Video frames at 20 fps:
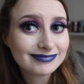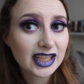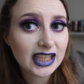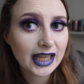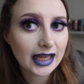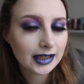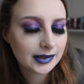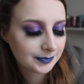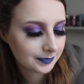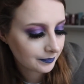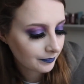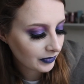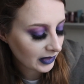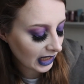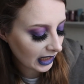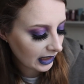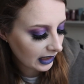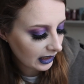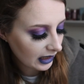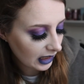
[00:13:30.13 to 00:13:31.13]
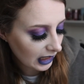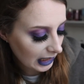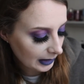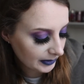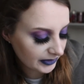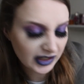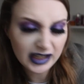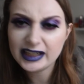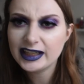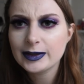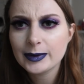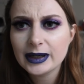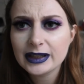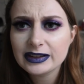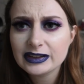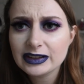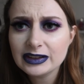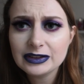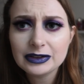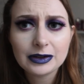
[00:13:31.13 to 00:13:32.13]
Yeah. Um, if you've got any
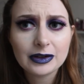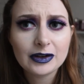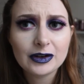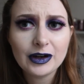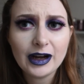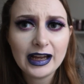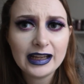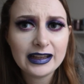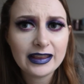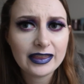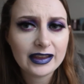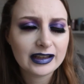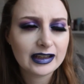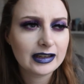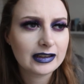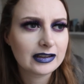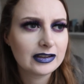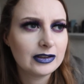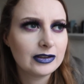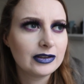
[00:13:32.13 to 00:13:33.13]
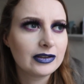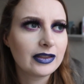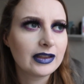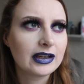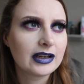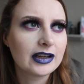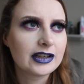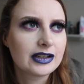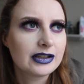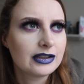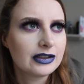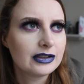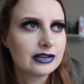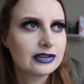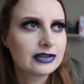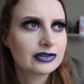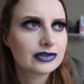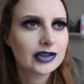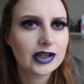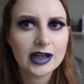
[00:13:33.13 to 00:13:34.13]
questions or anything that you think I
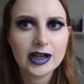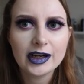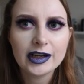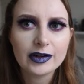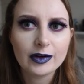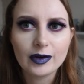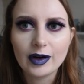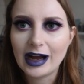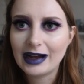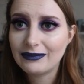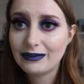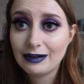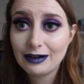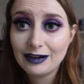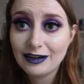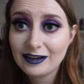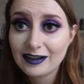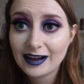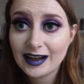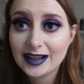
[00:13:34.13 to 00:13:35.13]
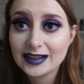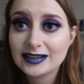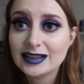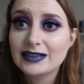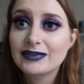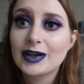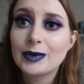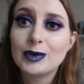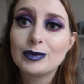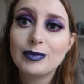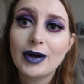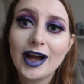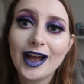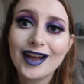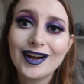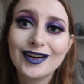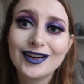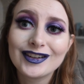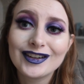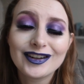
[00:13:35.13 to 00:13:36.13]
should try or have a look at, see if I would
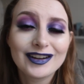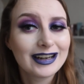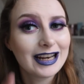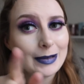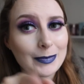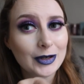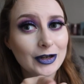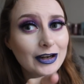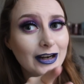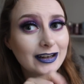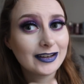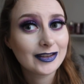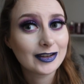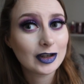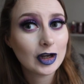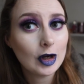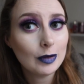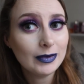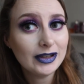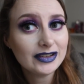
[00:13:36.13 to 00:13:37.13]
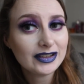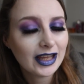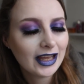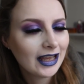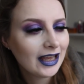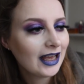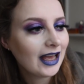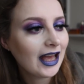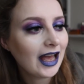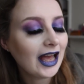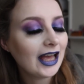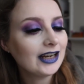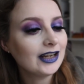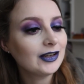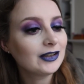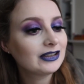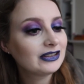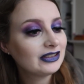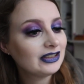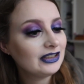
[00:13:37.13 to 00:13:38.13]
buy it or not, let me know down in the comments. And
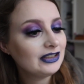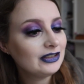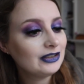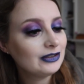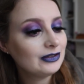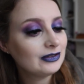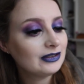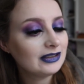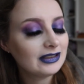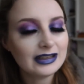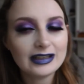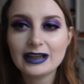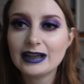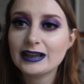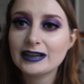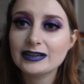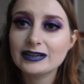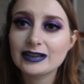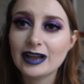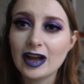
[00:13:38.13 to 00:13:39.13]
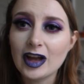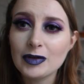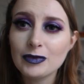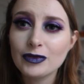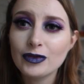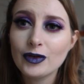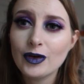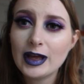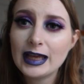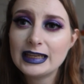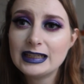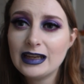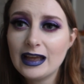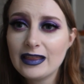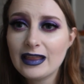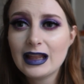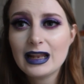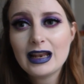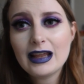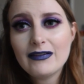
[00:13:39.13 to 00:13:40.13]
I'll see you next time for
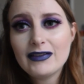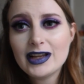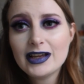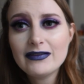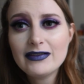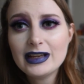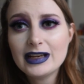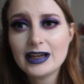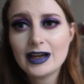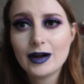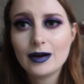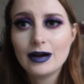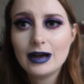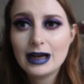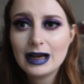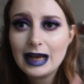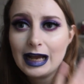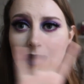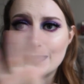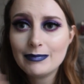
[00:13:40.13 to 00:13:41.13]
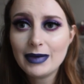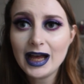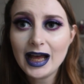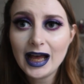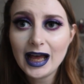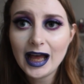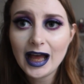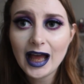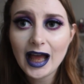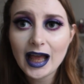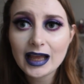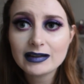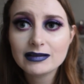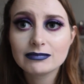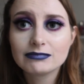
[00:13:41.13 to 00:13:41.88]
another lovely video. Bye!